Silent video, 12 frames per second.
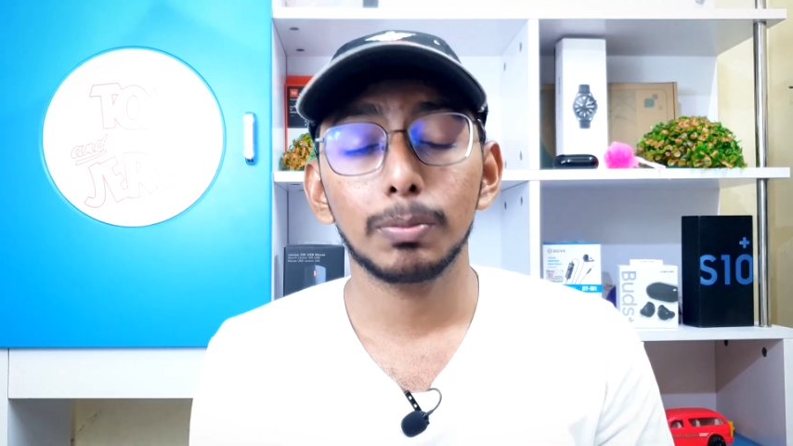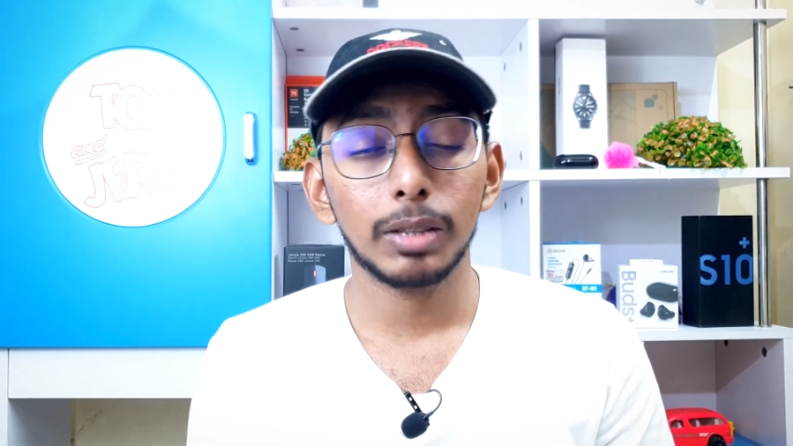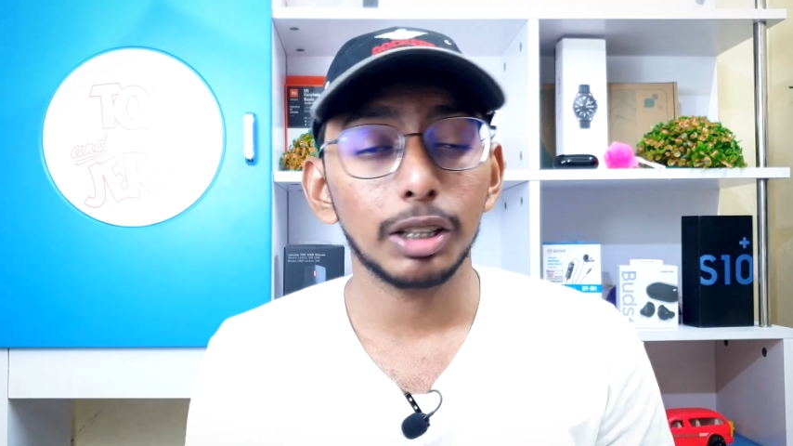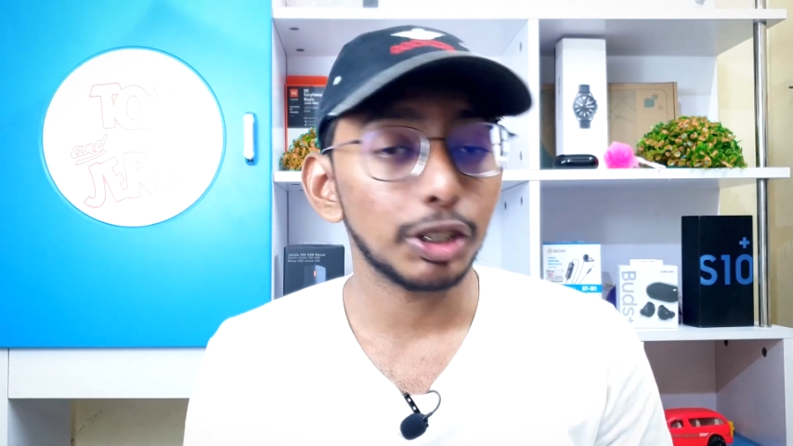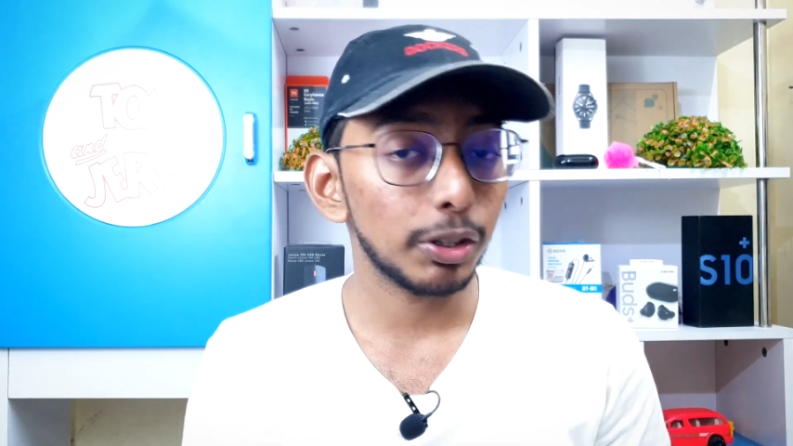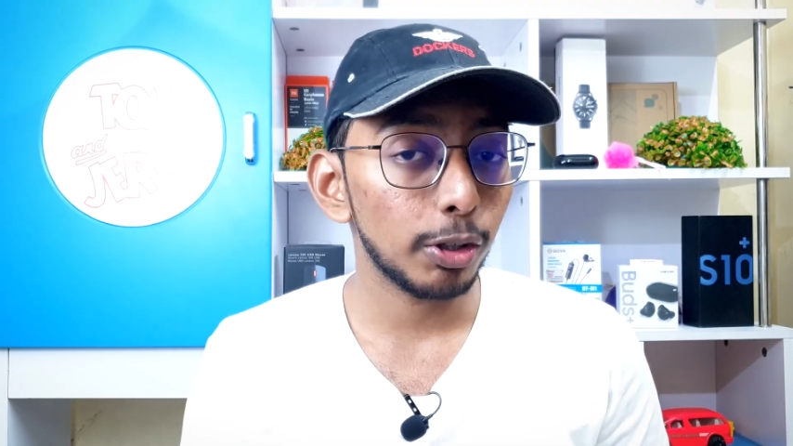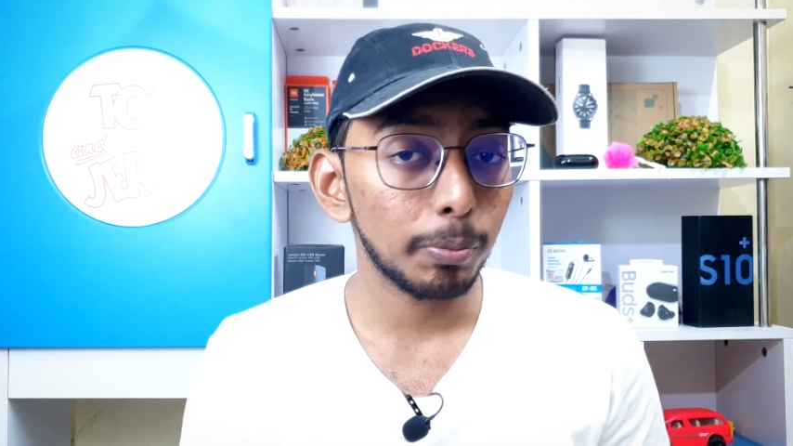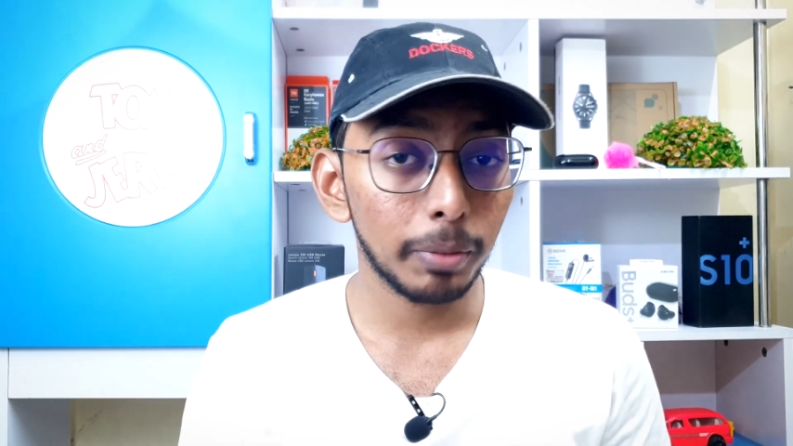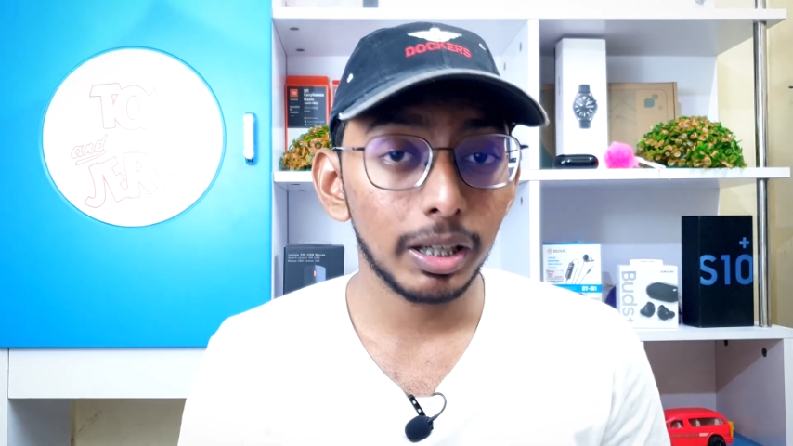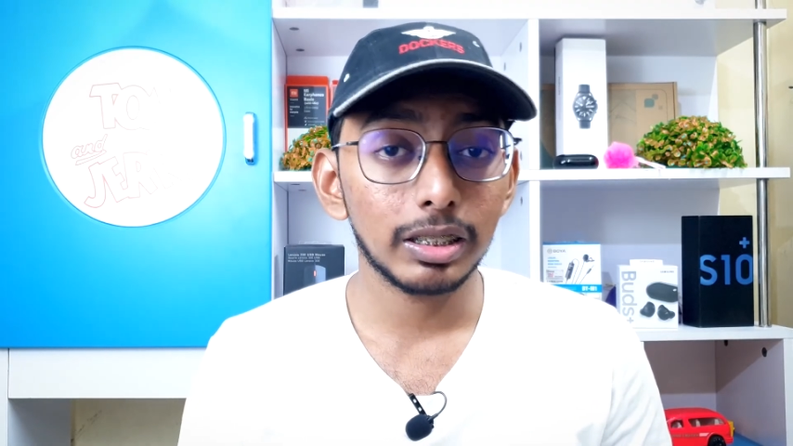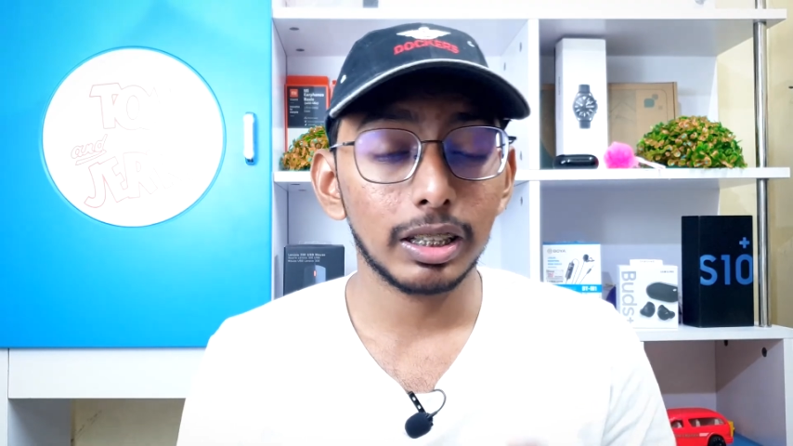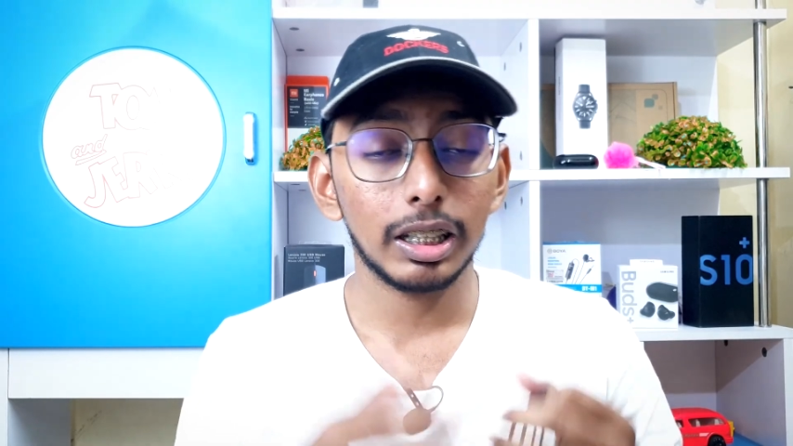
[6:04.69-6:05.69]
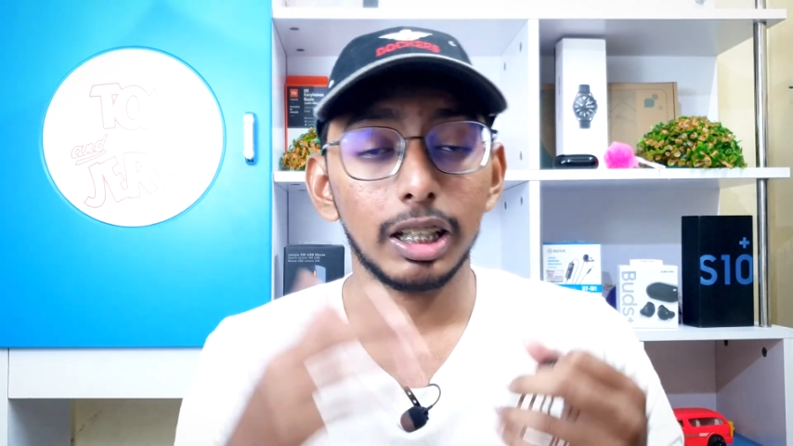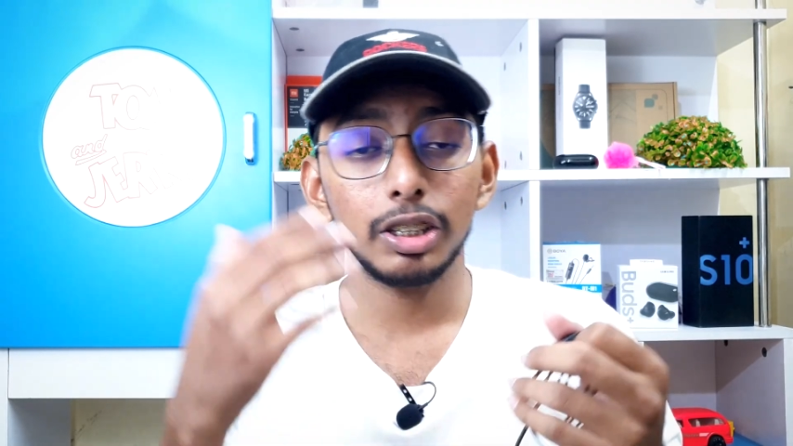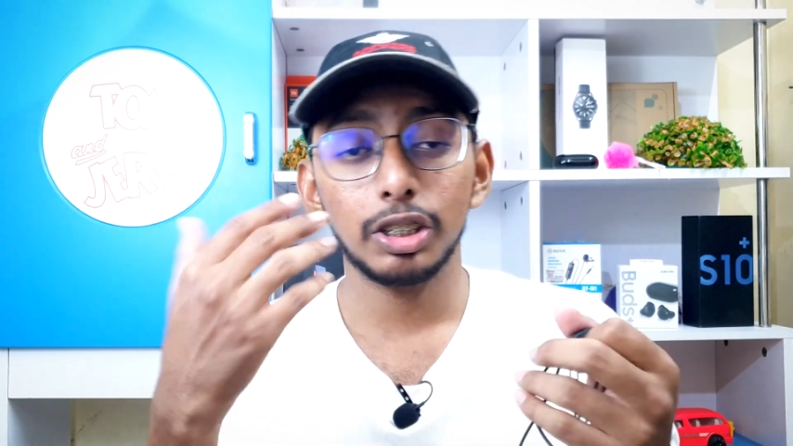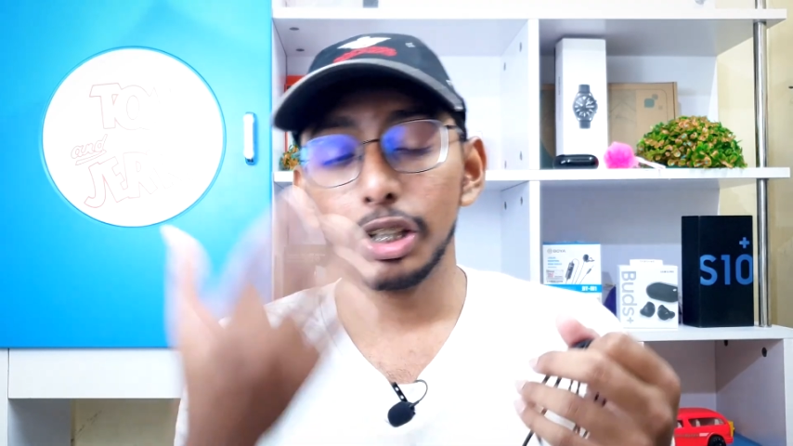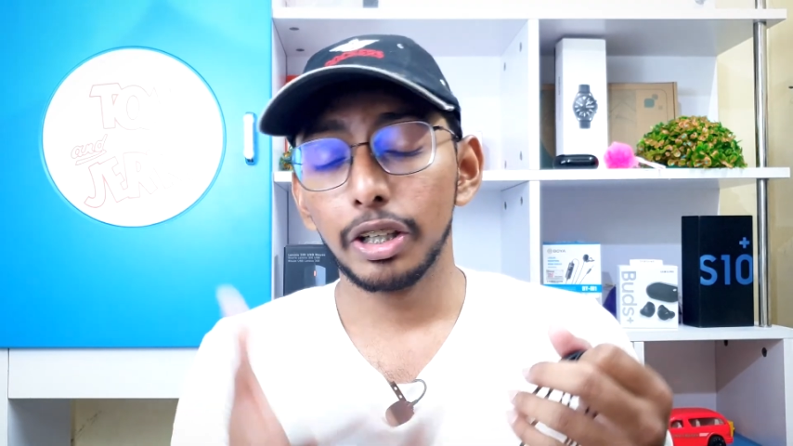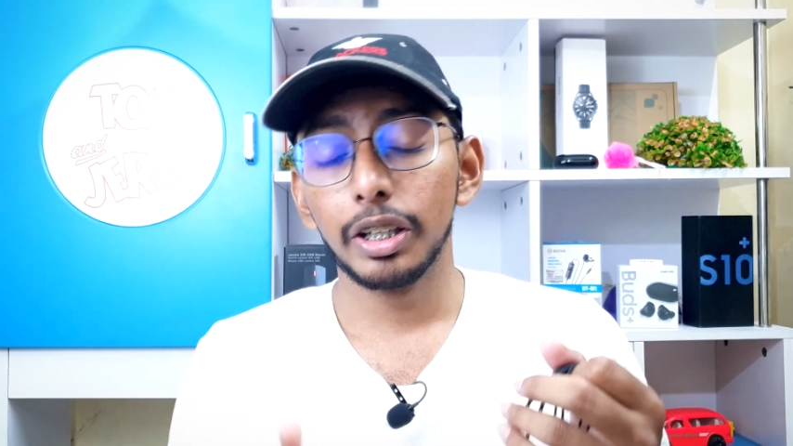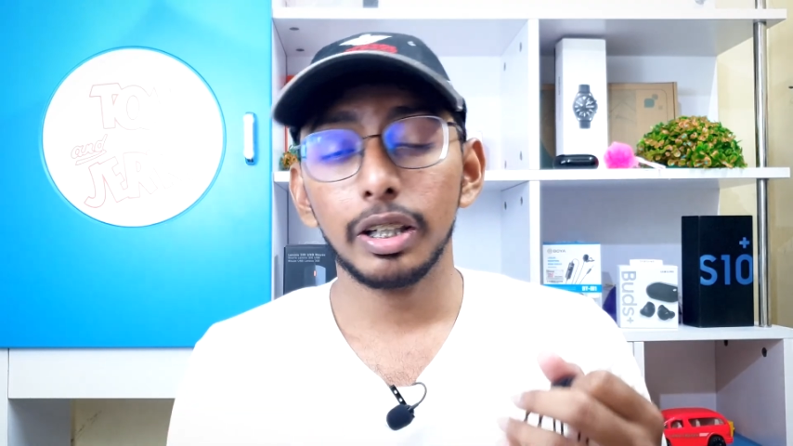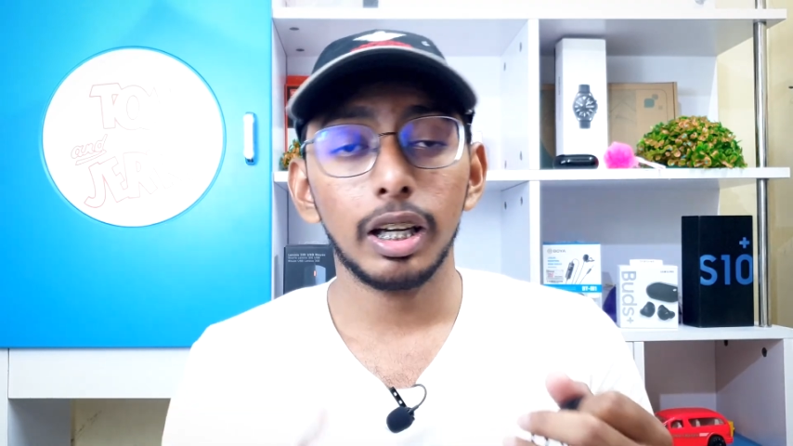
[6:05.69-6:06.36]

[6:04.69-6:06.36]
consecutive months and then check it,